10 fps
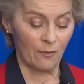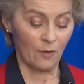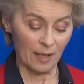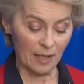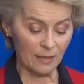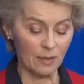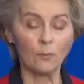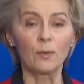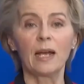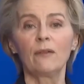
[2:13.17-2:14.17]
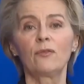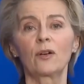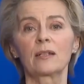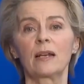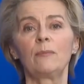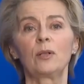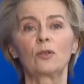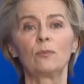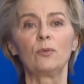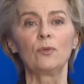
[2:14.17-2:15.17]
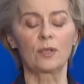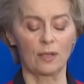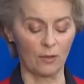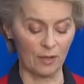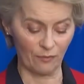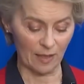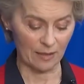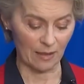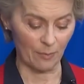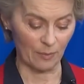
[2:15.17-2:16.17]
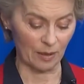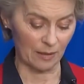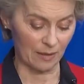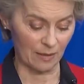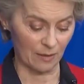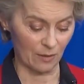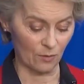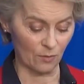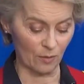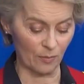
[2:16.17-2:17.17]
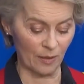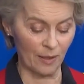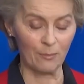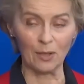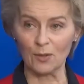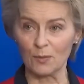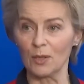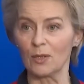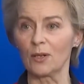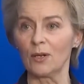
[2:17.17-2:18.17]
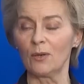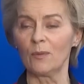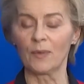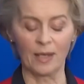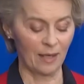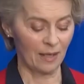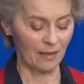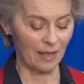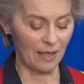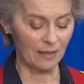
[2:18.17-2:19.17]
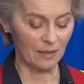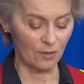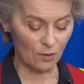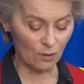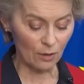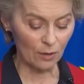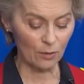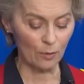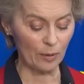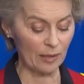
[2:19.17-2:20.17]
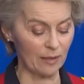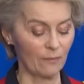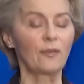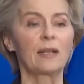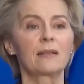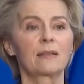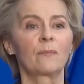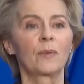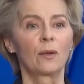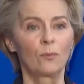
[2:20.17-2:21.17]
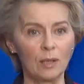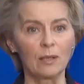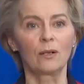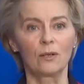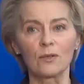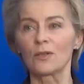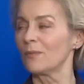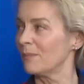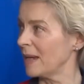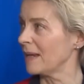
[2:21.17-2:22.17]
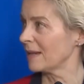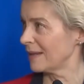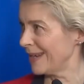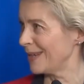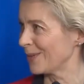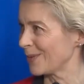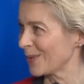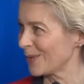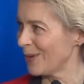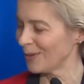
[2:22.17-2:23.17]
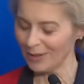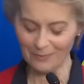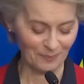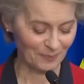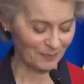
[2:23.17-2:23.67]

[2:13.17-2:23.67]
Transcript: For that, we have, for example, to boost our defense capabilities in Europe, because we all know that a stronger European defense will also make NATO stronger.